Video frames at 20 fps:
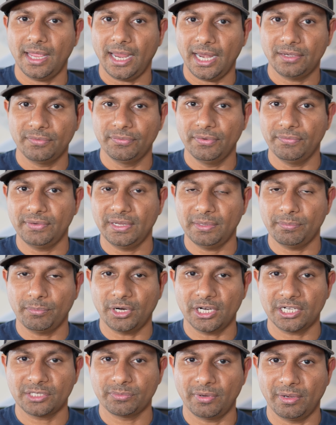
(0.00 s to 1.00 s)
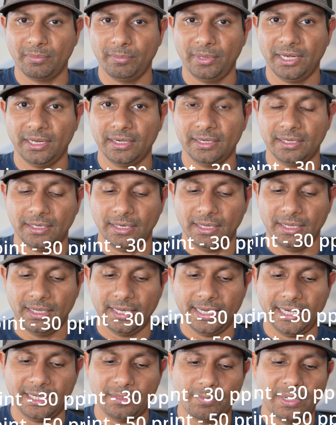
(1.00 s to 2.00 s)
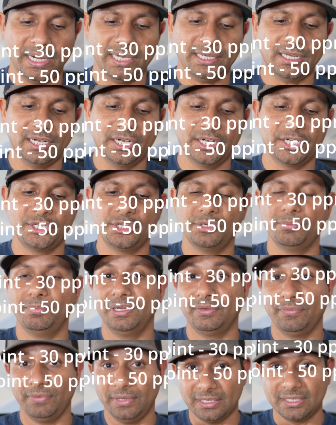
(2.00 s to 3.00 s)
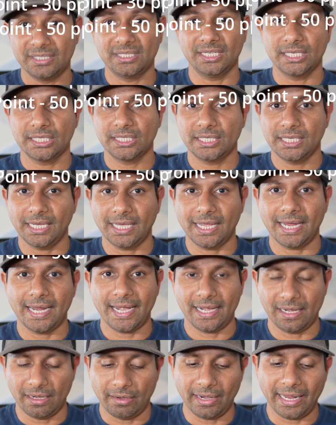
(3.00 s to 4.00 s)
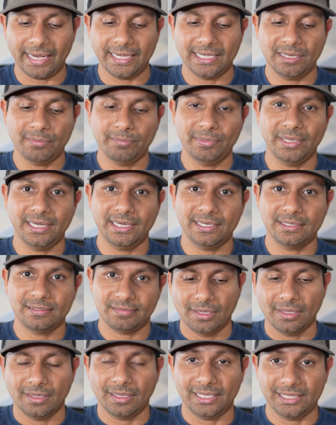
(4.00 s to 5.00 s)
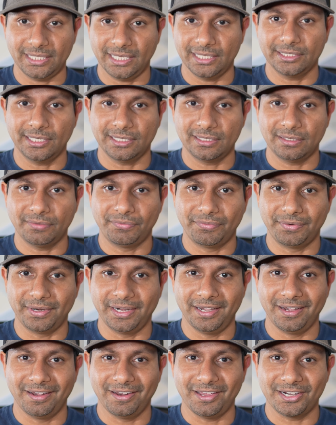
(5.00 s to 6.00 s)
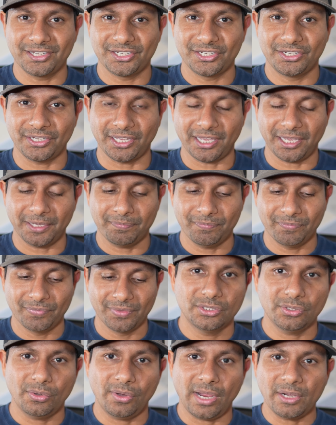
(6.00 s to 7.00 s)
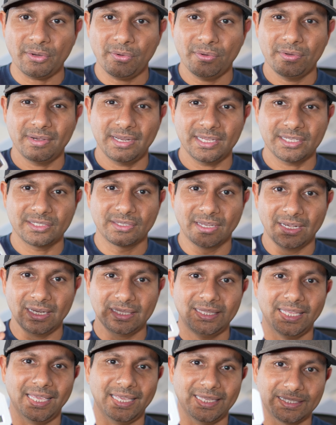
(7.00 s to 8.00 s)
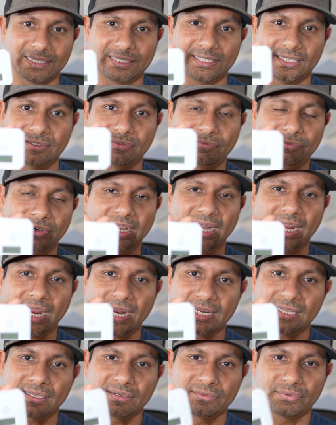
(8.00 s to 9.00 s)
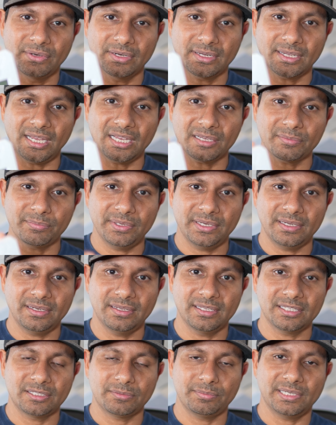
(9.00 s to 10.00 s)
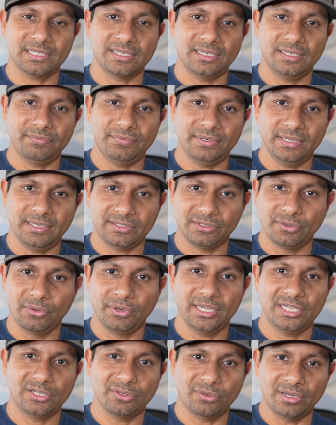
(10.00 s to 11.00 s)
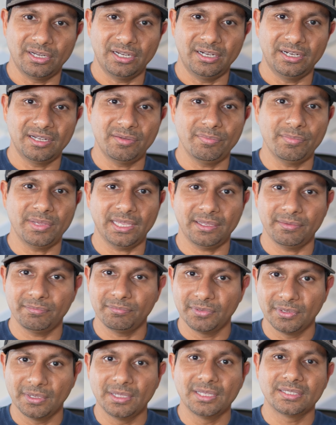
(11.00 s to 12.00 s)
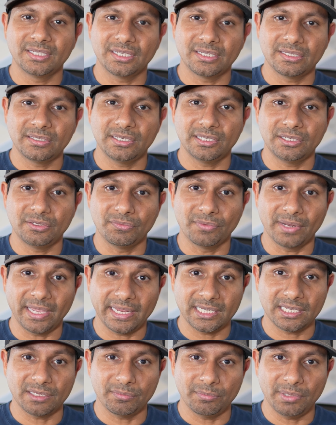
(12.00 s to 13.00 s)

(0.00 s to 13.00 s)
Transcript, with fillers: At 50 parts per million, it might alert you between 60 and 90 minutes. I think that's a very large time. So I don't necessarily think this is very ideal for cockpit, especially if it is going to alert me 60 to 90